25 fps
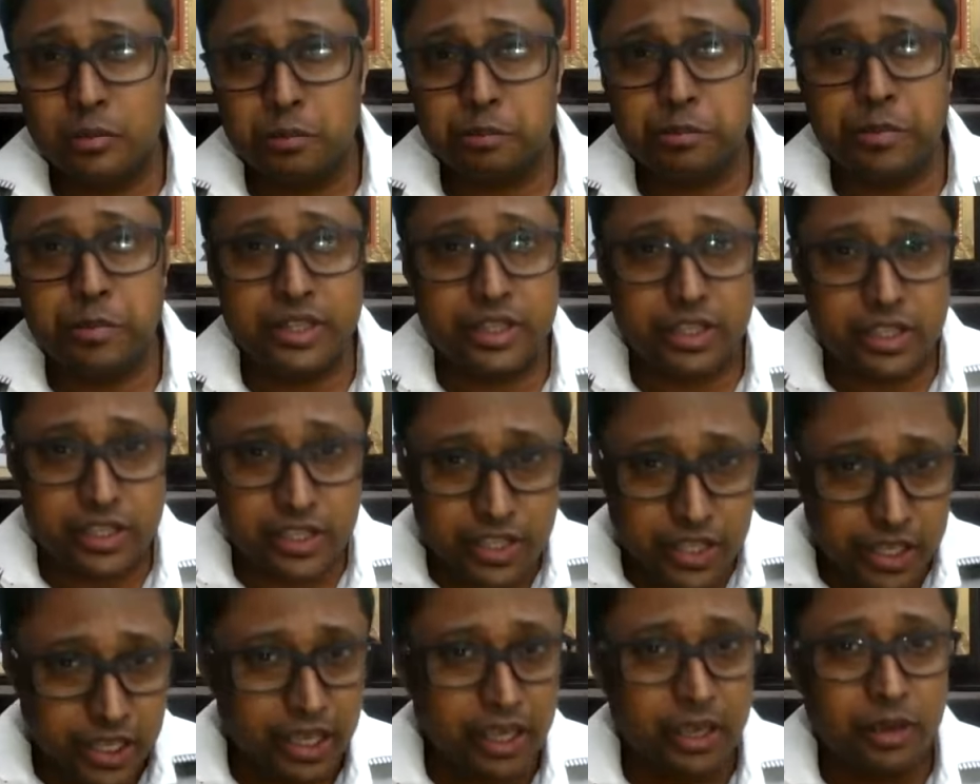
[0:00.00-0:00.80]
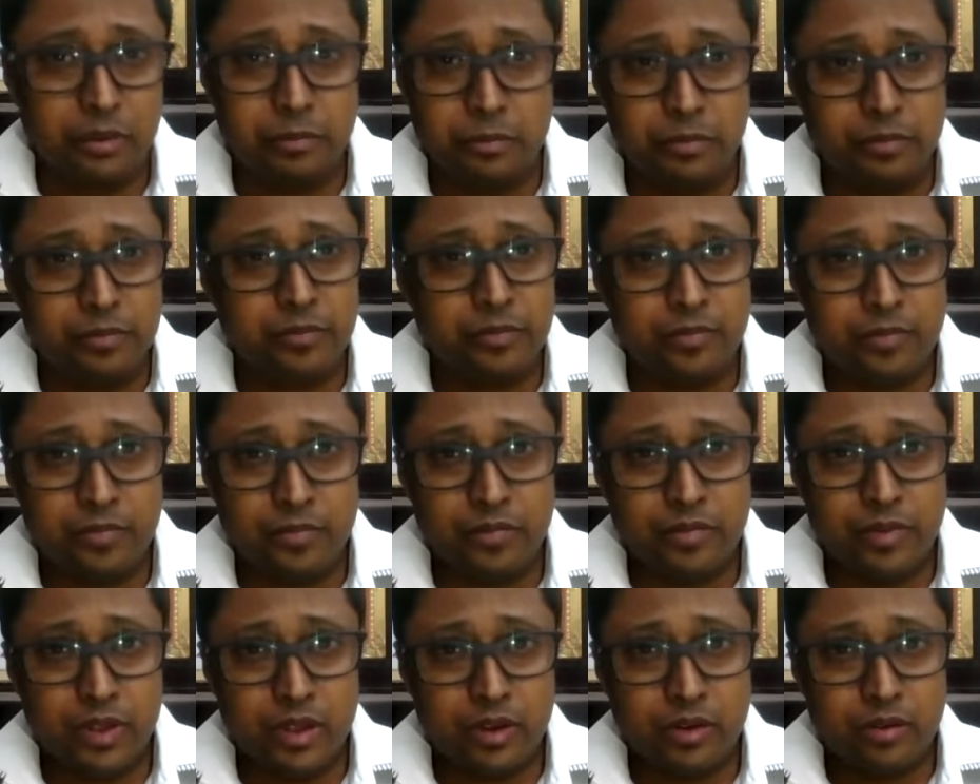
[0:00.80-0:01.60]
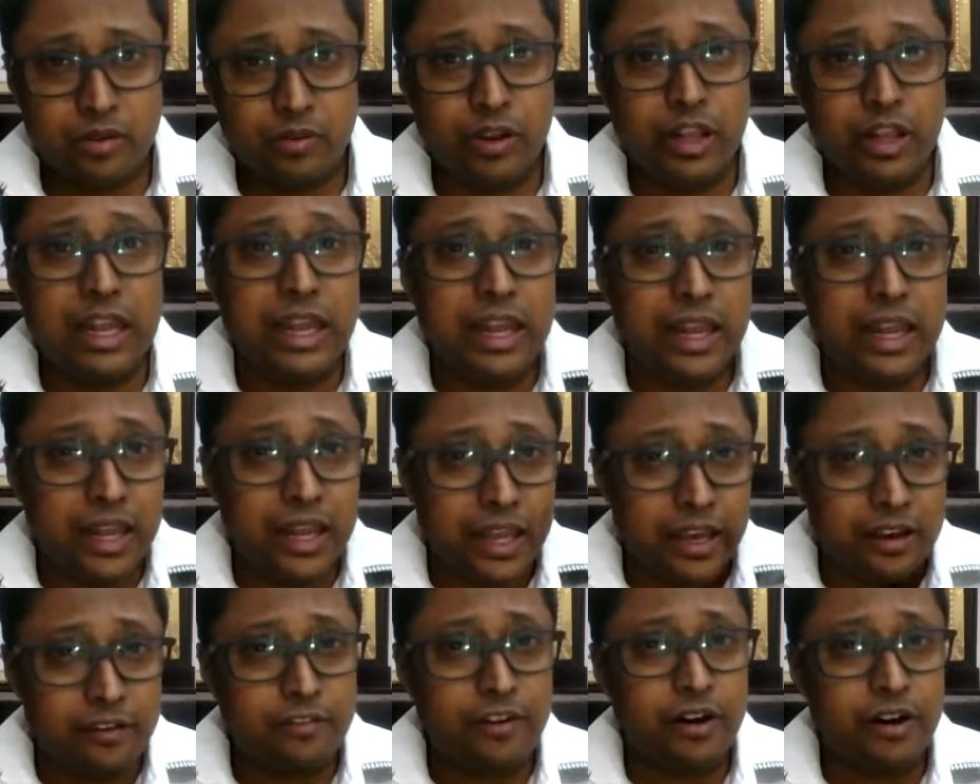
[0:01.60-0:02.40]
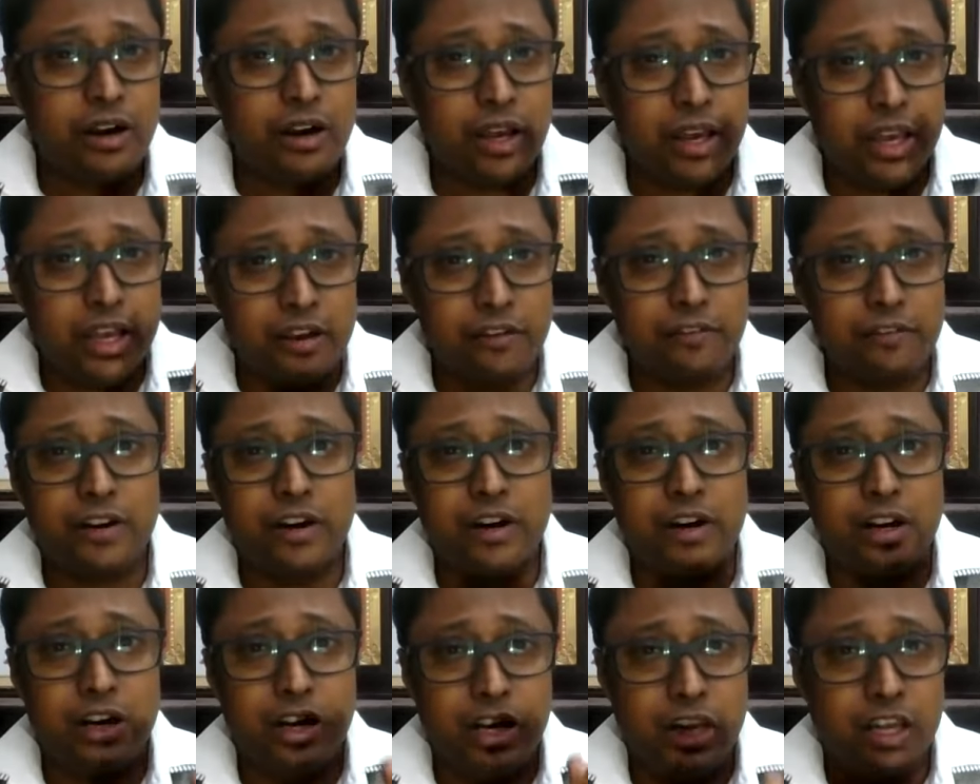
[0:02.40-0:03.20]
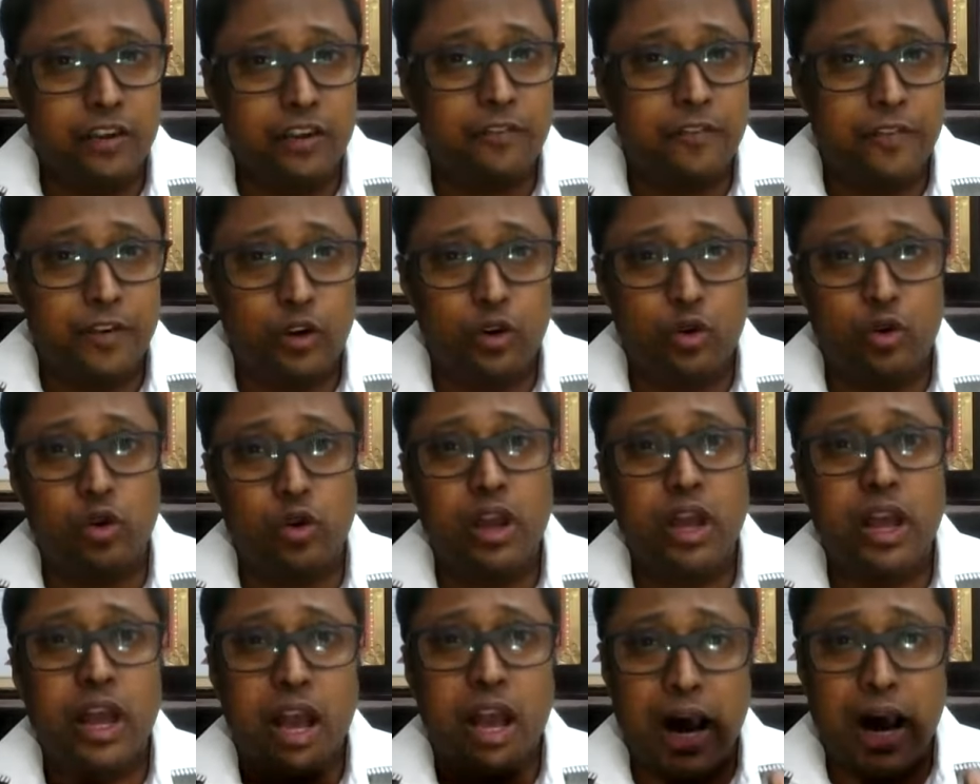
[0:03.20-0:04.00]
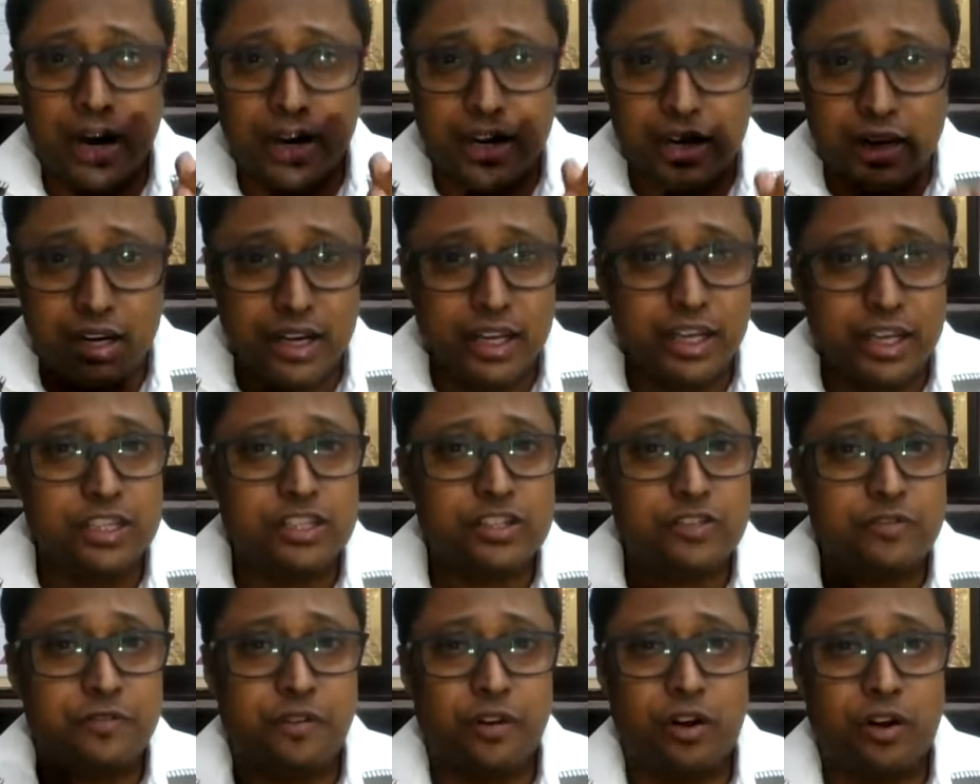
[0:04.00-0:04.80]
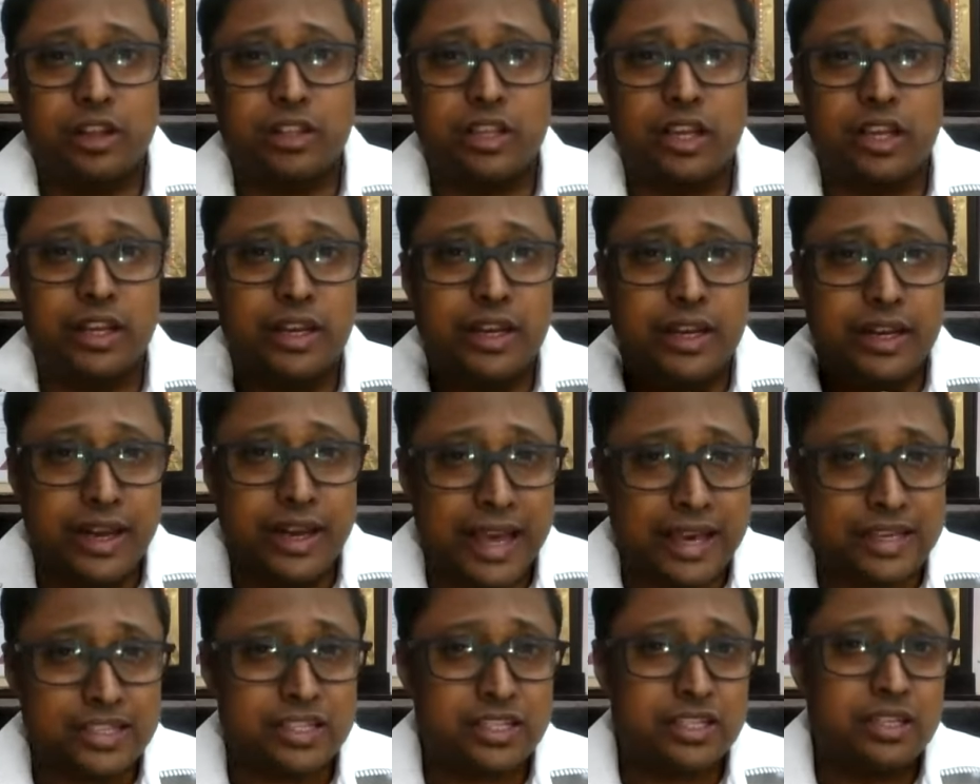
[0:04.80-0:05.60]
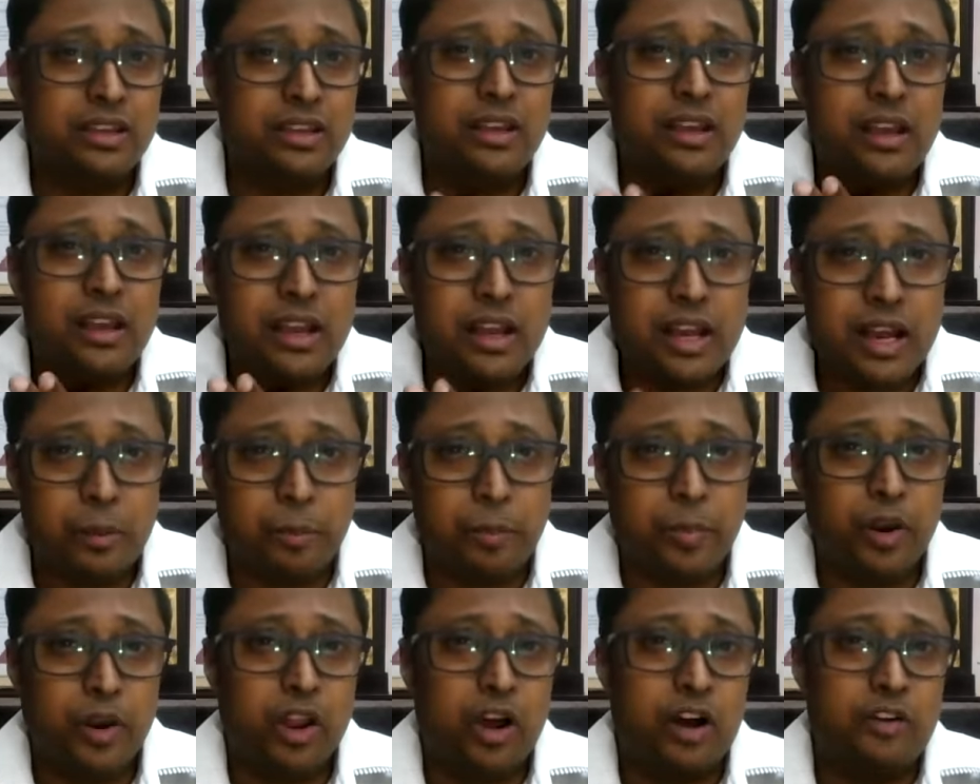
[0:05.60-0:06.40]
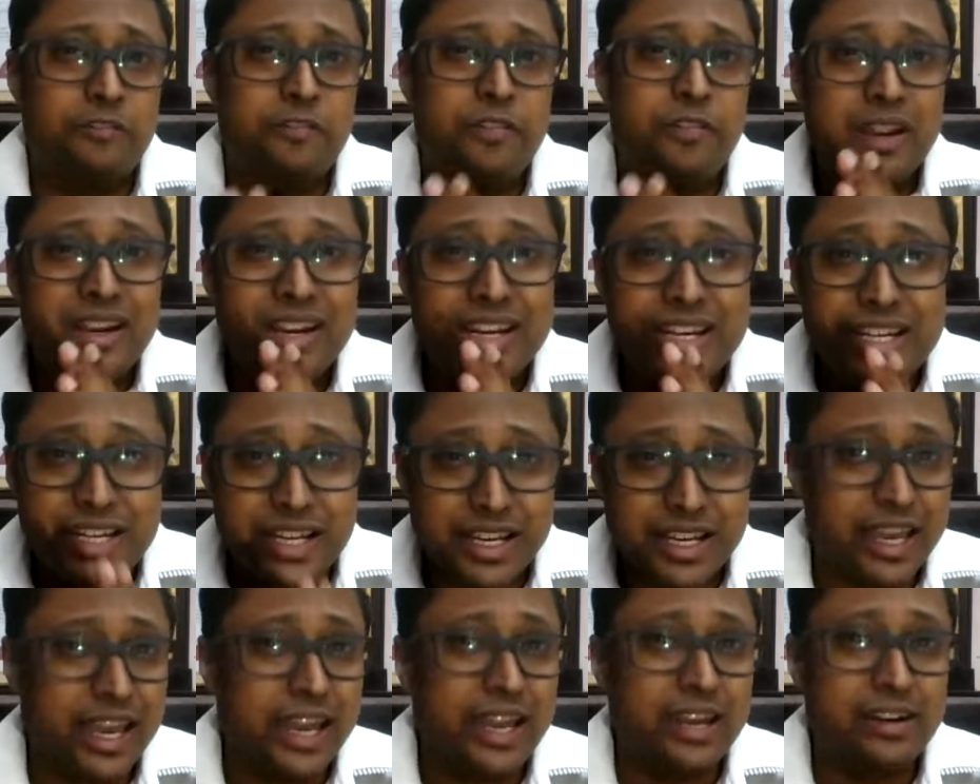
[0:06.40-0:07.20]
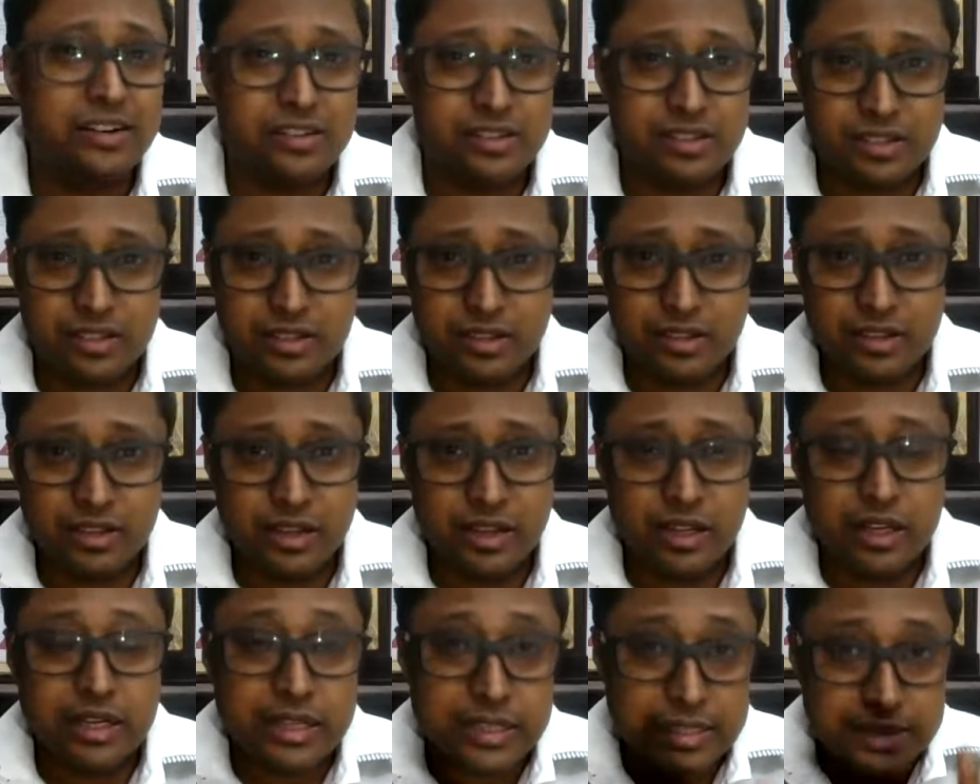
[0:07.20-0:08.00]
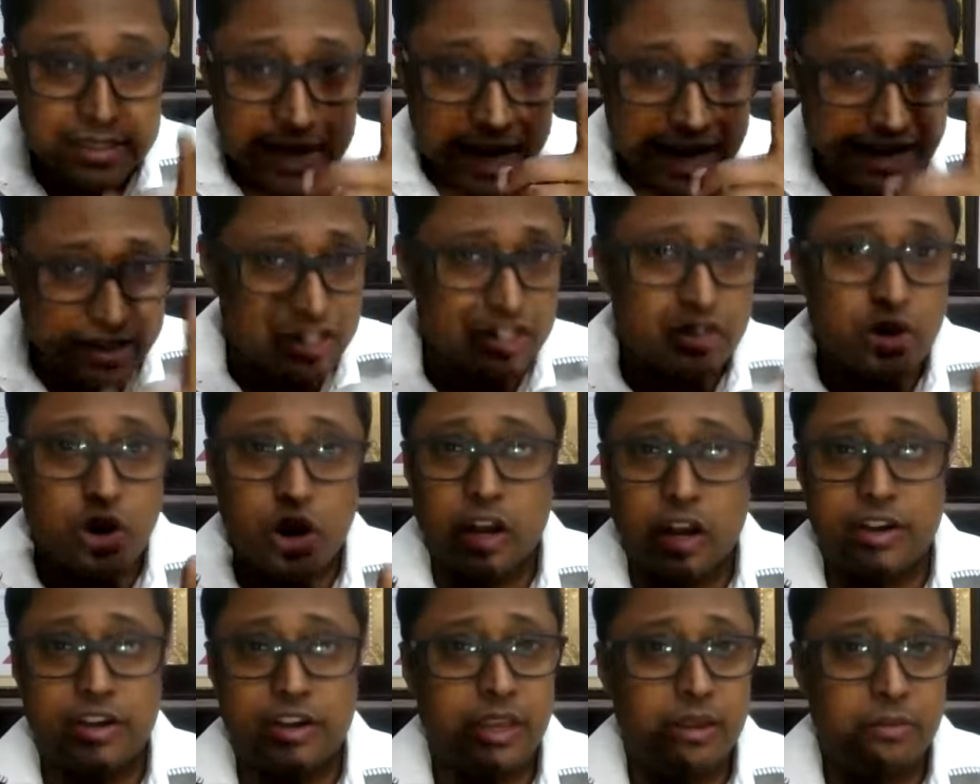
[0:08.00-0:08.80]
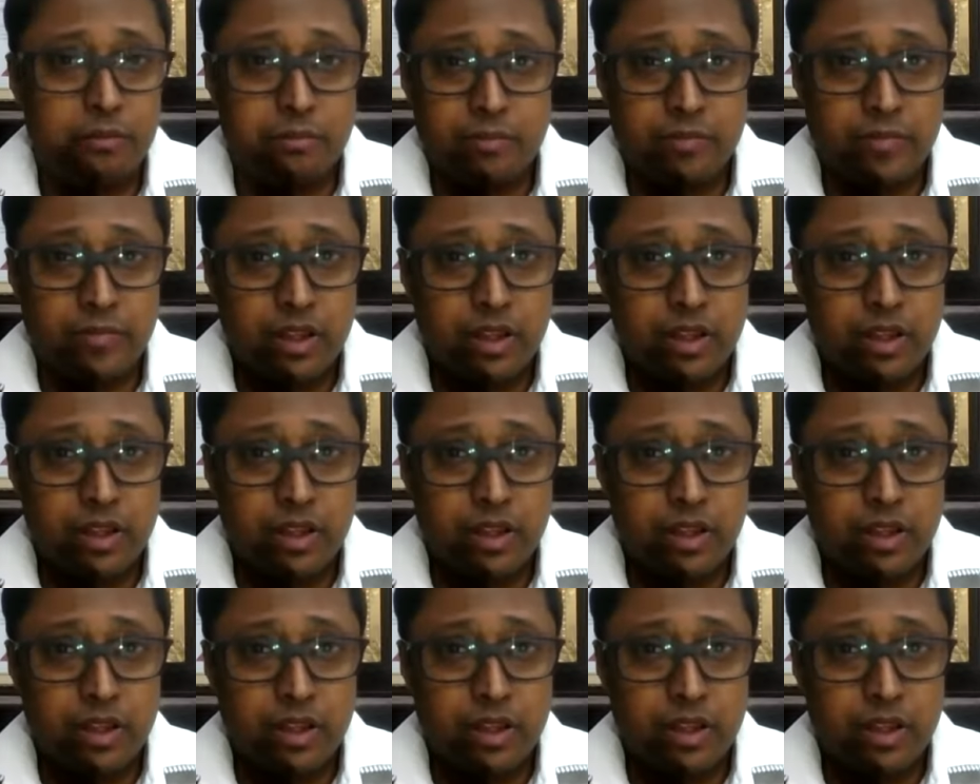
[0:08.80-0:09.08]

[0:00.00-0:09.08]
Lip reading: But the team will never ever leave you, at least for the next couple of decades. That's called a team.